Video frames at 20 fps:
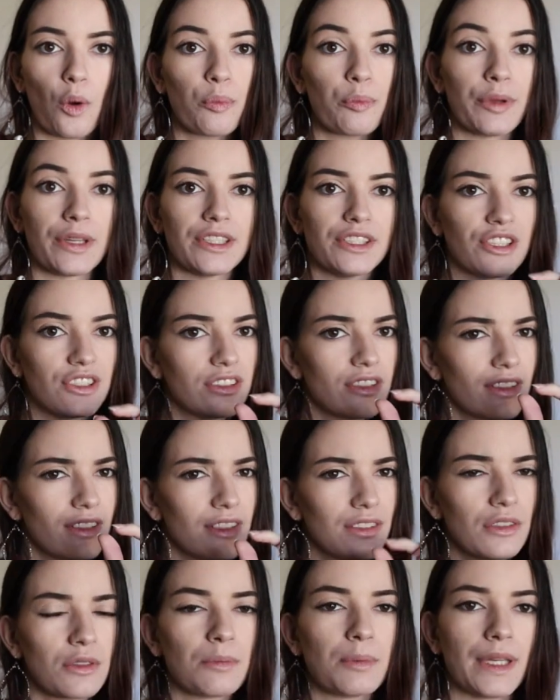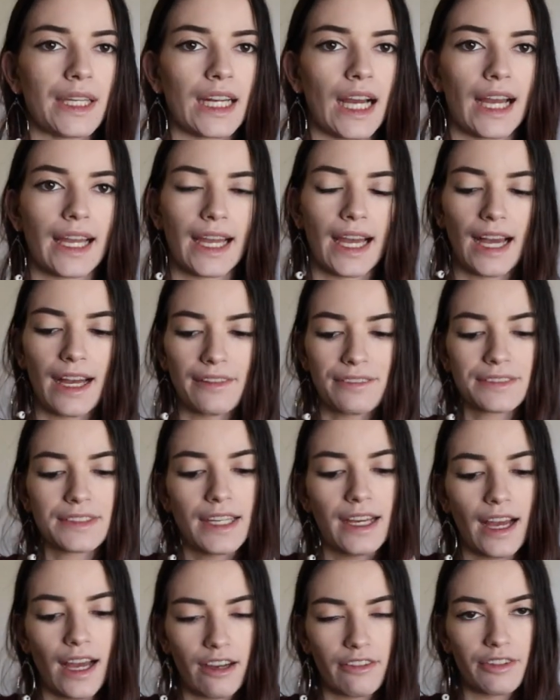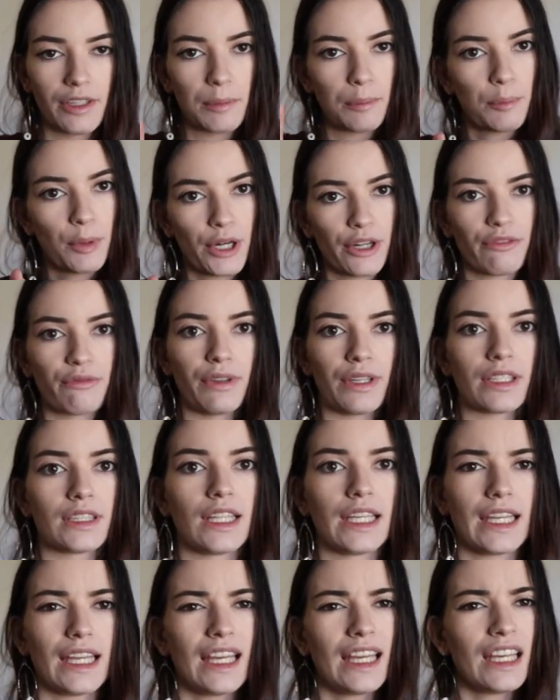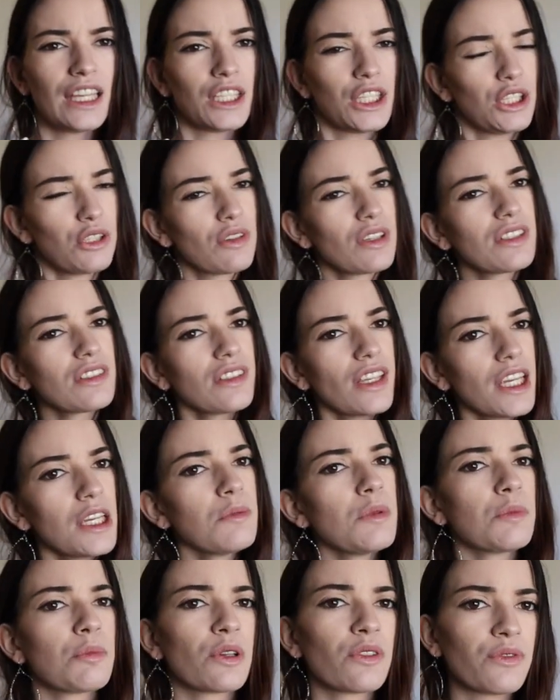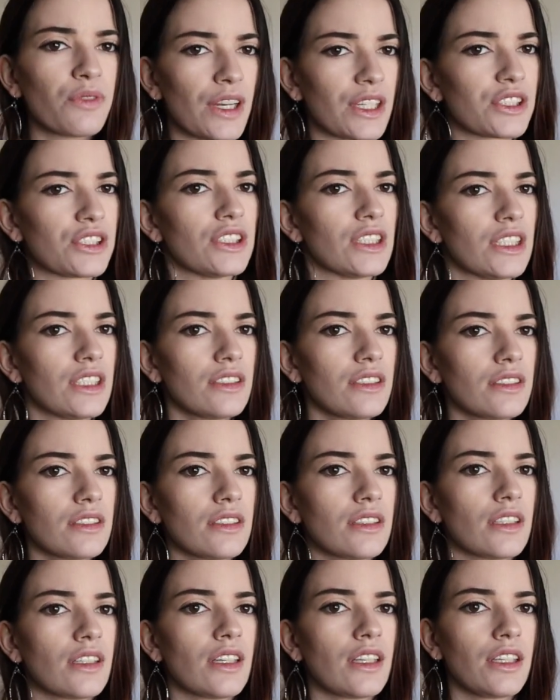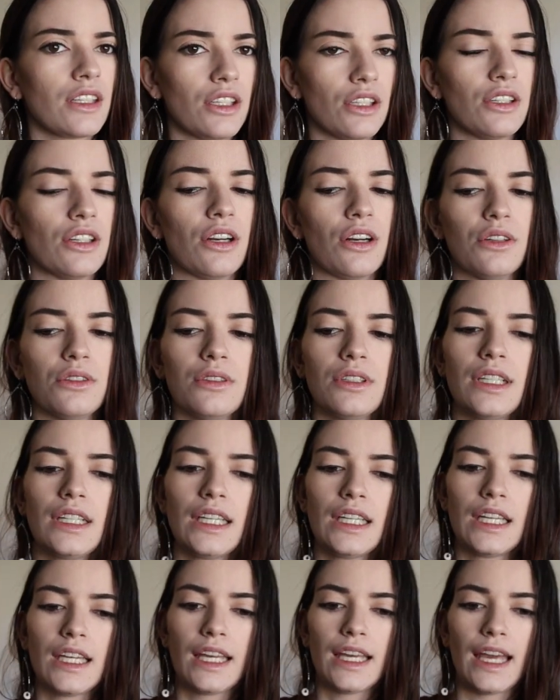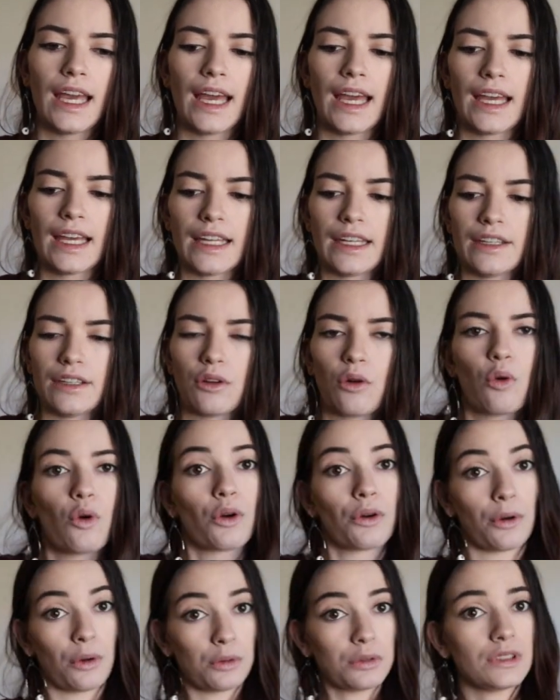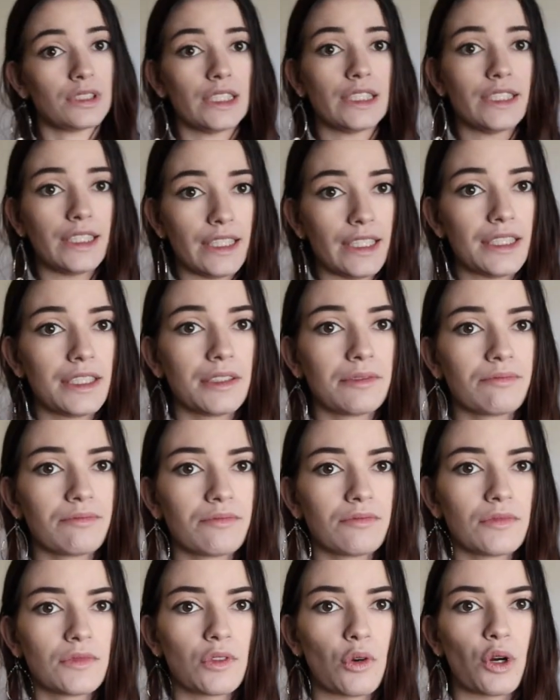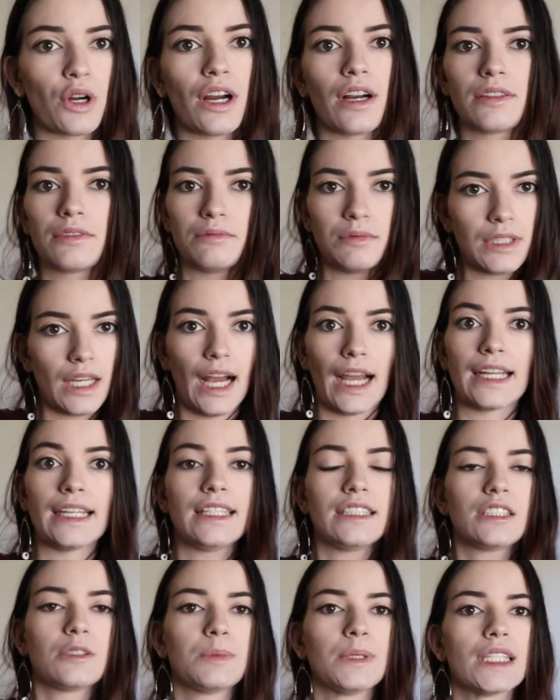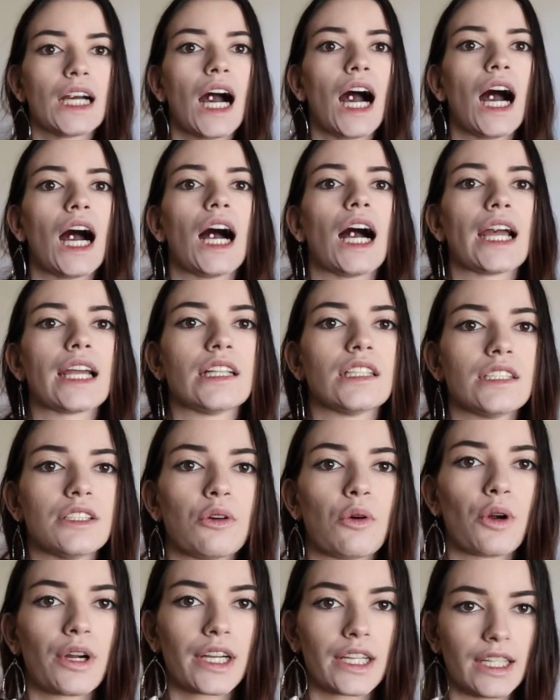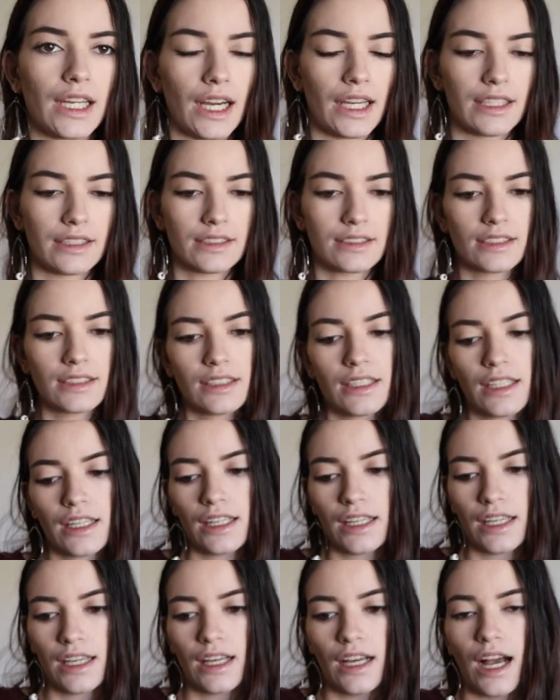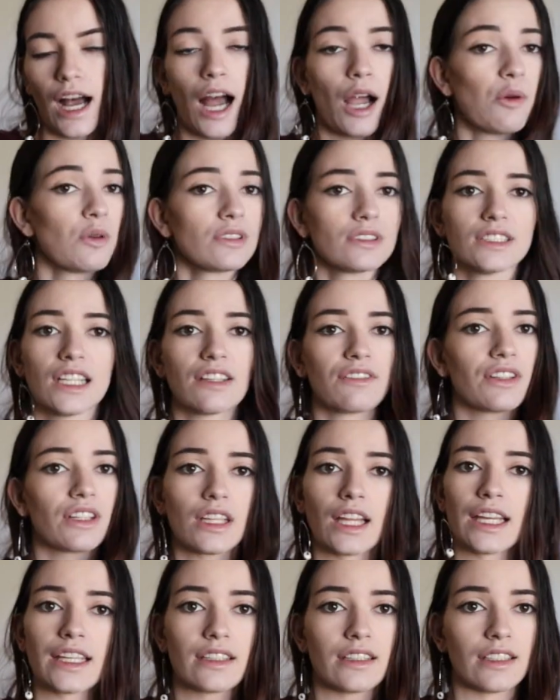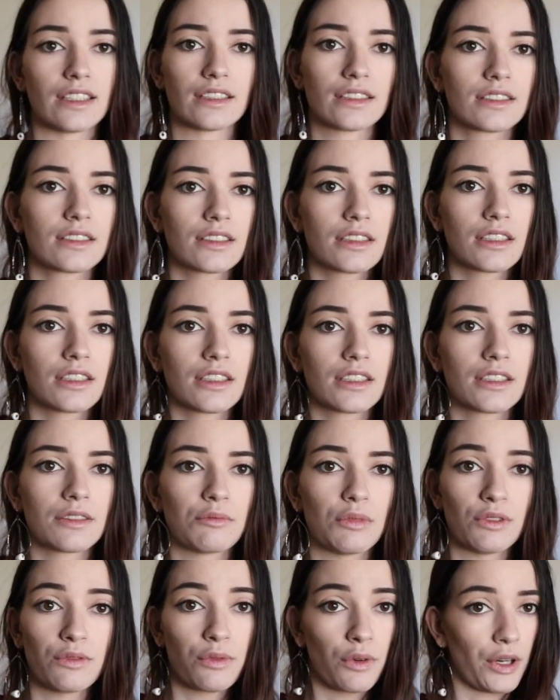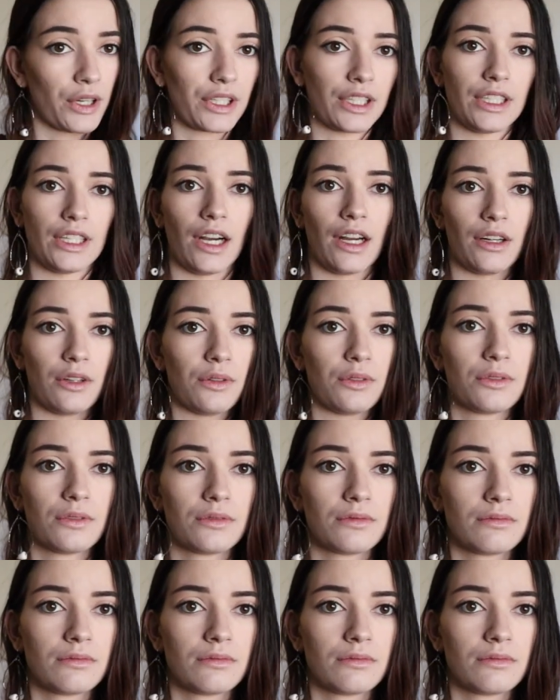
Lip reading: open just a little bit. I have to have it perfect. Like, you could say I'm a perfectionist, you know, or OCD, or I need to be highly organized. I was never like this before Keanu.